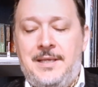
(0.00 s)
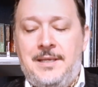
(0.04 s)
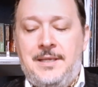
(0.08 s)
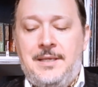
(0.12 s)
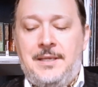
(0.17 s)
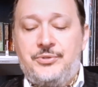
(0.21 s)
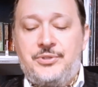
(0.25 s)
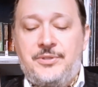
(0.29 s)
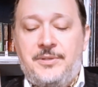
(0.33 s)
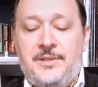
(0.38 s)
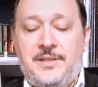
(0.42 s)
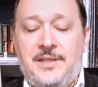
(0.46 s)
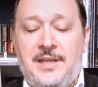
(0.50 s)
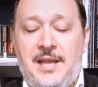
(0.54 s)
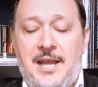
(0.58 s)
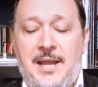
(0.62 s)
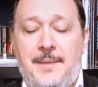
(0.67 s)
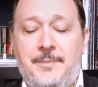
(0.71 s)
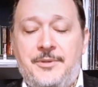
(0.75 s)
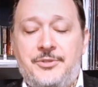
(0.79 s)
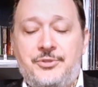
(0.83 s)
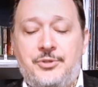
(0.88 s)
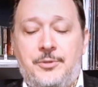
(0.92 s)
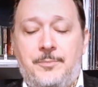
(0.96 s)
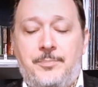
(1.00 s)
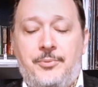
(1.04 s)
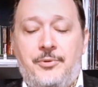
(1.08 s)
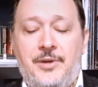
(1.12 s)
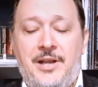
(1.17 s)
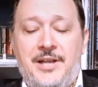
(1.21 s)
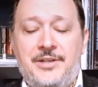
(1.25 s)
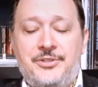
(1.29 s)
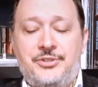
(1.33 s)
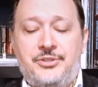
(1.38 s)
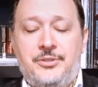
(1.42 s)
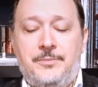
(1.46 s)
Use of the amateur
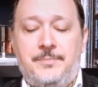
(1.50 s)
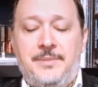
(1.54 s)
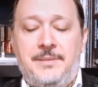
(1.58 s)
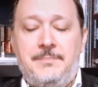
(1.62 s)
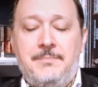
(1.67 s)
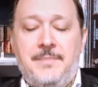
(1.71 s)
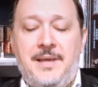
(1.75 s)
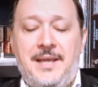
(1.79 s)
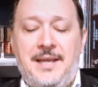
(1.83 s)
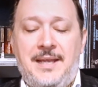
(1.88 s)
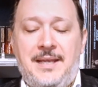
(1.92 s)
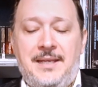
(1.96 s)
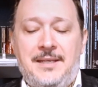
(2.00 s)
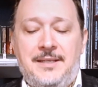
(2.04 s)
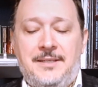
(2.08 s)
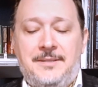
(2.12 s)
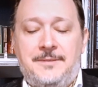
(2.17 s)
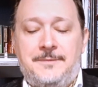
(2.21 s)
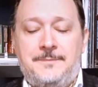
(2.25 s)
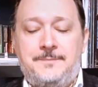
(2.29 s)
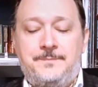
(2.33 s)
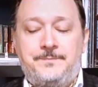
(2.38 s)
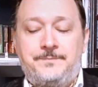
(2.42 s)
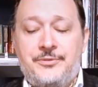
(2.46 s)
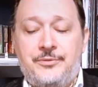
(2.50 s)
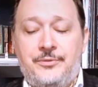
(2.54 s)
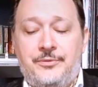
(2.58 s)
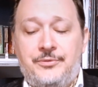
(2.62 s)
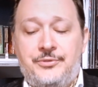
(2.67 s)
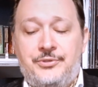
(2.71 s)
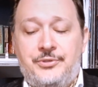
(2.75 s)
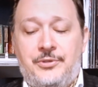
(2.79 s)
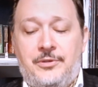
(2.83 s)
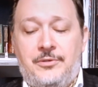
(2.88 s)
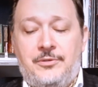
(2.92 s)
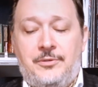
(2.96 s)
press should be made.
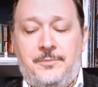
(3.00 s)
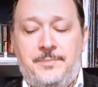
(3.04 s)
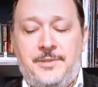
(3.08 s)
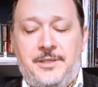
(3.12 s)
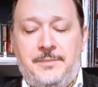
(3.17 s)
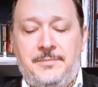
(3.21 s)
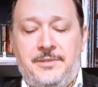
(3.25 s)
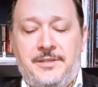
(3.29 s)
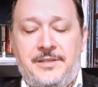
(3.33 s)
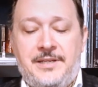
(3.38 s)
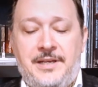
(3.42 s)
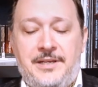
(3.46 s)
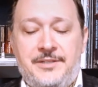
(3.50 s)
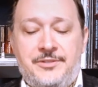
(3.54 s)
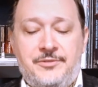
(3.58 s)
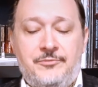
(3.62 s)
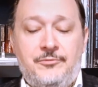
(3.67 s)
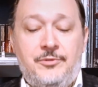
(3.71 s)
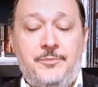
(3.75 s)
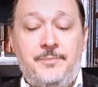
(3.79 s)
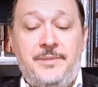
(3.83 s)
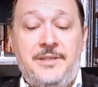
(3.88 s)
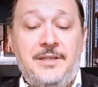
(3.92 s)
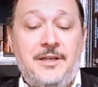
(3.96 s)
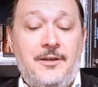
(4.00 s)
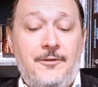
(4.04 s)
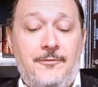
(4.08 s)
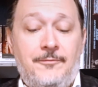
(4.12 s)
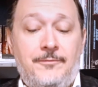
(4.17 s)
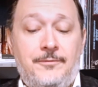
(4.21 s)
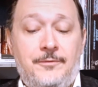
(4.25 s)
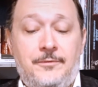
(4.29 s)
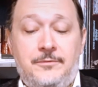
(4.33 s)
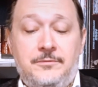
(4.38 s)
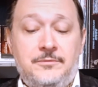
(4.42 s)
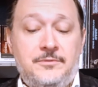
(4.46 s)
Professional journal publication would be
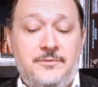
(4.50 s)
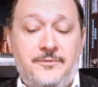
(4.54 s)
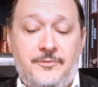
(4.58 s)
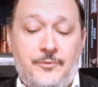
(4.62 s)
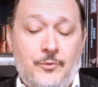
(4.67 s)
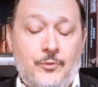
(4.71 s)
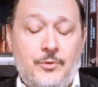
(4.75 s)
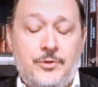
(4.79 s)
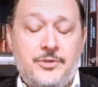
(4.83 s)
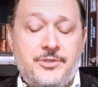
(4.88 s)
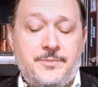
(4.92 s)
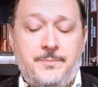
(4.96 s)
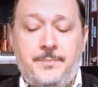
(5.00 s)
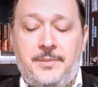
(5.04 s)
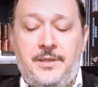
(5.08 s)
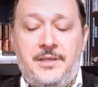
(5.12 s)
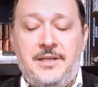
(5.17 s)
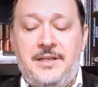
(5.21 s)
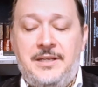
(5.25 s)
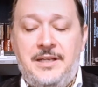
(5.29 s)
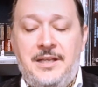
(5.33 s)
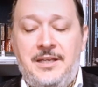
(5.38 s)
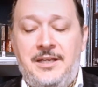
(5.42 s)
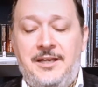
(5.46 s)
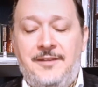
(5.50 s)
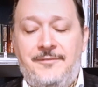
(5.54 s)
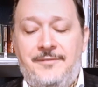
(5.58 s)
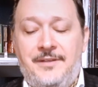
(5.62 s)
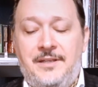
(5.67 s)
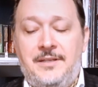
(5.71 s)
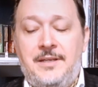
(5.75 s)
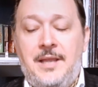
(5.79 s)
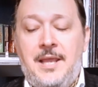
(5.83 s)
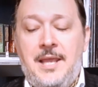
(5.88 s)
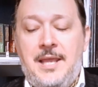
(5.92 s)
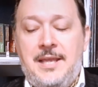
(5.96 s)
helpful, of course, but in any
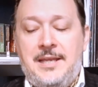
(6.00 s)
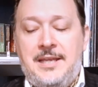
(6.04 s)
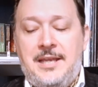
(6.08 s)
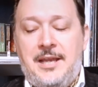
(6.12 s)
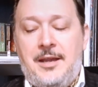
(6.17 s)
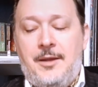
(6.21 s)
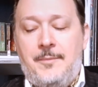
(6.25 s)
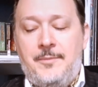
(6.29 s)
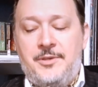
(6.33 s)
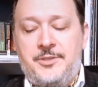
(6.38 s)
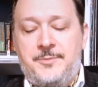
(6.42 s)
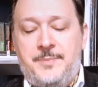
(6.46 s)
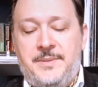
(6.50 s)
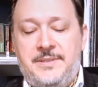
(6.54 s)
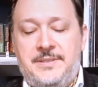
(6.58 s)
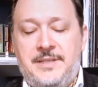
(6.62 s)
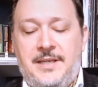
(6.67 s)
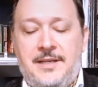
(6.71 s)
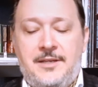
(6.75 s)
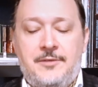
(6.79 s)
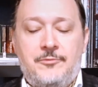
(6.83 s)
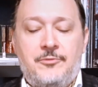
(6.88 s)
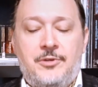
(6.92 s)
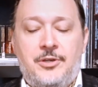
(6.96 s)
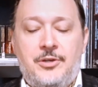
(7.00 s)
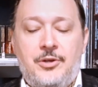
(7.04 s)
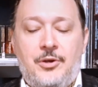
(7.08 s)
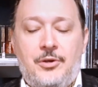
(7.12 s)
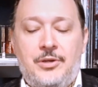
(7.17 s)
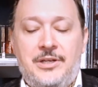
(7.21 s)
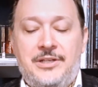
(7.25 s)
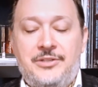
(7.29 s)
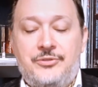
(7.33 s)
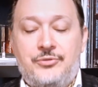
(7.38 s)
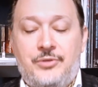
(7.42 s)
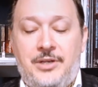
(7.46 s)
event, care must be taken
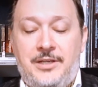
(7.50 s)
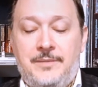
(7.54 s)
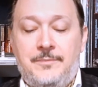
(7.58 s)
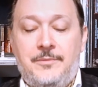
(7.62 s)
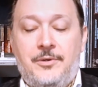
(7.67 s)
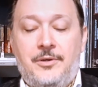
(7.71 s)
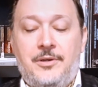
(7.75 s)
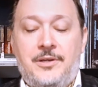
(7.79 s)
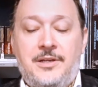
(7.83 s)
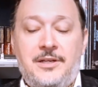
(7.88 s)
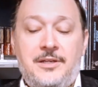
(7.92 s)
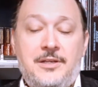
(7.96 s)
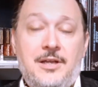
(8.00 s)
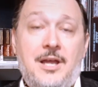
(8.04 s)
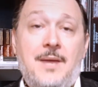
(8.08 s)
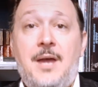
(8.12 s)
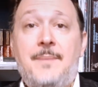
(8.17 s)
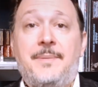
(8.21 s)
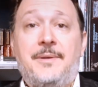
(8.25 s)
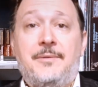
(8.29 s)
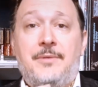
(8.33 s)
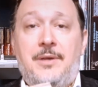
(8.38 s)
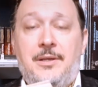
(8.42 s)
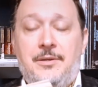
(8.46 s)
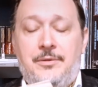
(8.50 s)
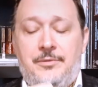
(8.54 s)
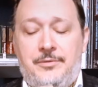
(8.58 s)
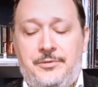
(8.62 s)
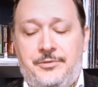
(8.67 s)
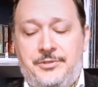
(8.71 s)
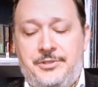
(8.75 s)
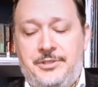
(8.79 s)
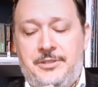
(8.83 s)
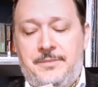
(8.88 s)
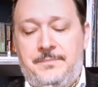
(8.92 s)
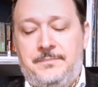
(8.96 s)
regarding trademark and copyright
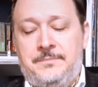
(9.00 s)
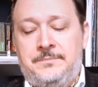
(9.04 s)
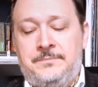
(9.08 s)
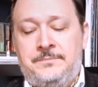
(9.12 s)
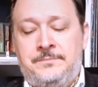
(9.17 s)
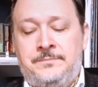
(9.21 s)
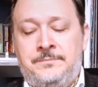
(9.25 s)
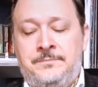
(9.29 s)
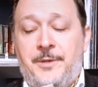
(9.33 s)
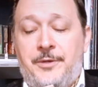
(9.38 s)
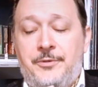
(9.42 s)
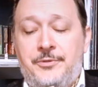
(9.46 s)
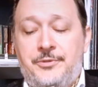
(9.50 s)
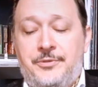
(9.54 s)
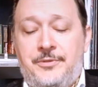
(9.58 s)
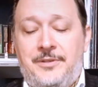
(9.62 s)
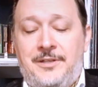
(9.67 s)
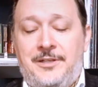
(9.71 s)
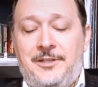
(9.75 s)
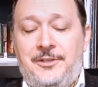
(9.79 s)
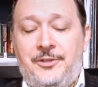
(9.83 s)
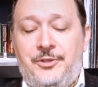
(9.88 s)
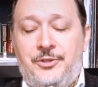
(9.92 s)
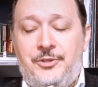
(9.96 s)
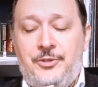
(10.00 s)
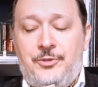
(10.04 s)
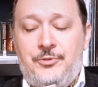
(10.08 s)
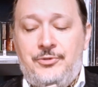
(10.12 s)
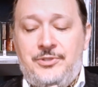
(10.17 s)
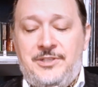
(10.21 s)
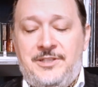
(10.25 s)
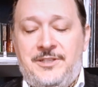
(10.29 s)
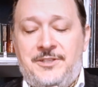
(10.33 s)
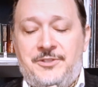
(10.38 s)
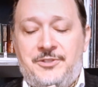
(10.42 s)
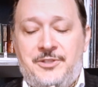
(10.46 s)
ownership. Exposure at
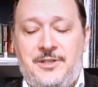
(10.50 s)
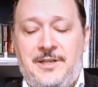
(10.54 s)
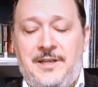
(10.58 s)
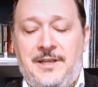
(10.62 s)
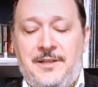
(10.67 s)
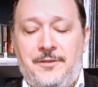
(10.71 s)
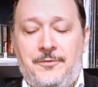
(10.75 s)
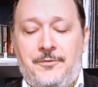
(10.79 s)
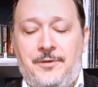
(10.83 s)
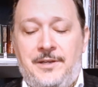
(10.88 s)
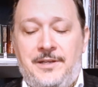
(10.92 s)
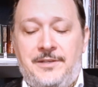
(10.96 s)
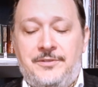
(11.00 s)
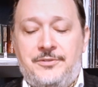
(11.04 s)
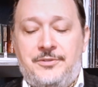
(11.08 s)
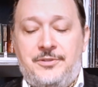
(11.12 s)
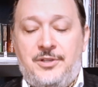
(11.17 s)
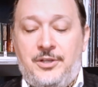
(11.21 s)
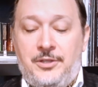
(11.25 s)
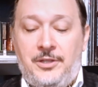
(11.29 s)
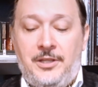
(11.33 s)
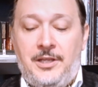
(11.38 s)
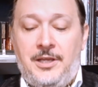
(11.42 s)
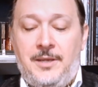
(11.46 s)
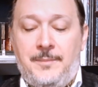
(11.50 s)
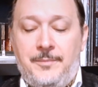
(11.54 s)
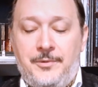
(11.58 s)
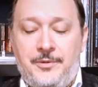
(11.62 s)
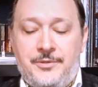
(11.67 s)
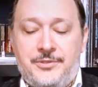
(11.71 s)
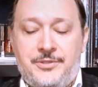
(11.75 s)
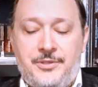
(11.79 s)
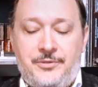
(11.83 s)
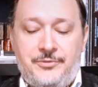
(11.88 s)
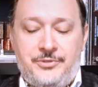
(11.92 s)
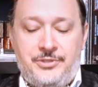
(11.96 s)
enthusiast gatherings, club
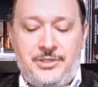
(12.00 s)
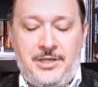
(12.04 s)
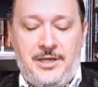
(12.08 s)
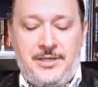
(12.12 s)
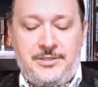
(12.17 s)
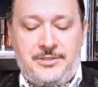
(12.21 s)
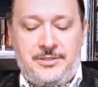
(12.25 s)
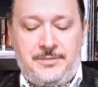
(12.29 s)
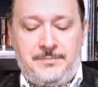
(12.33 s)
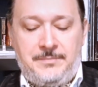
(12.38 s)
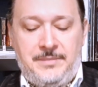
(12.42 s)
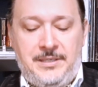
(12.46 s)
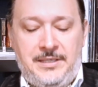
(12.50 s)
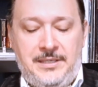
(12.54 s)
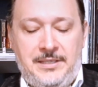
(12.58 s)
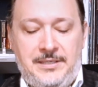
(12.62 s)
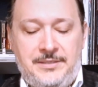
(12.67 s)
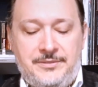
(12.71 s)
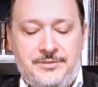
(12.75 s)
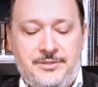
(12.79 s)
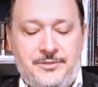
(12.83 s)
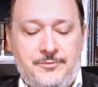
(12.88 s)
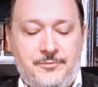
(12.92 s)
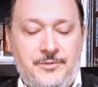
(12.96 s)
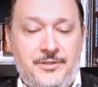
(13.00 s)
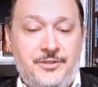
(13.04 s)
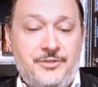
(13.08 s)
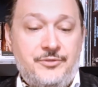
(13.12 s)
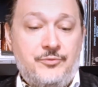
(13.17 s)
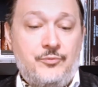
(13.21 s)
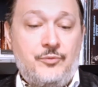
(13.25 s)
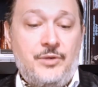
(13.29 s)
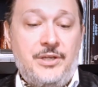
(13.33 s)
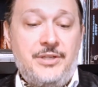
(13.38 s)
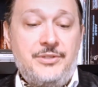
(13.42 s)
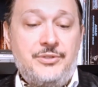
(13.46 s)
or association meetings, as well
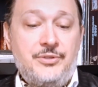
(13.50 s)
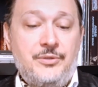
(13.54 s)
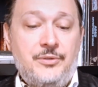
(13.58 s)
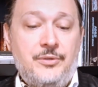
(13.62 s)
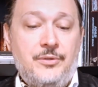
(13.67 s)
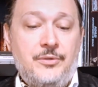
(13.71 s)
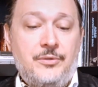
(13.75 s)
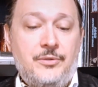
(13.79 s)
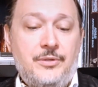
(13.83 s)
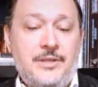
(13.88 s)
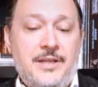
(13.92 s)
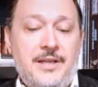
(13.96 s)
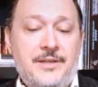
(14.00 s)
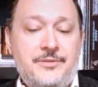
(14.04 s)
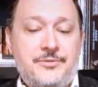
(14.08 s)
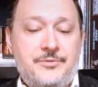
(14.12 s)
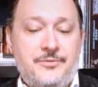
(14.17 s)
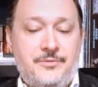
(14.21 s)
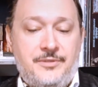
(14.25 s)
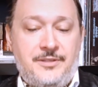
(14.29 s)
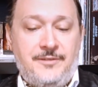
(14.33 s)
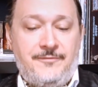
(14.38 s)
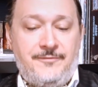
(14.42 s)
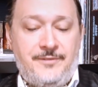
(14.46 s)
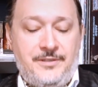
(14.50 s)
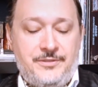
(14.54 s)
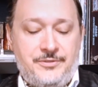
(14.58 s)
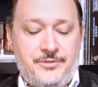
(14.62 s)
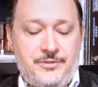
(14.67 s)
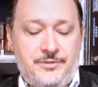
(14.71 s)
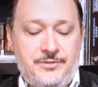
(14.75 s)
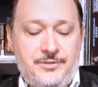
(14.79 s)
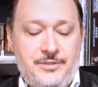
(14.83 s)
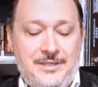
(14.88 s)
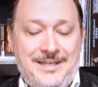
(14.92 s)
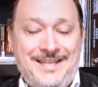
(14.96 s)
as regional or national
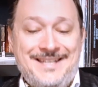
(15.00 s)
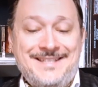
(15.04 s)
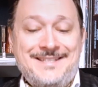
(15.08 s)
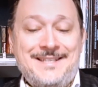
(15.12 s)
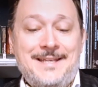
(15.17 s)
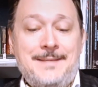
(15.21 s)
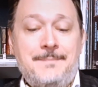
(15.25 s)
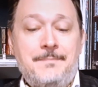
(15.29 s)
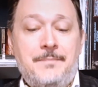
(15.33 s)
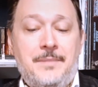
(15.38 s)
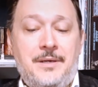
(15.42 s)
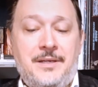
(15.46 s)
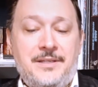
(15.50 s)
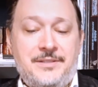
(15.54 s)
conventions is a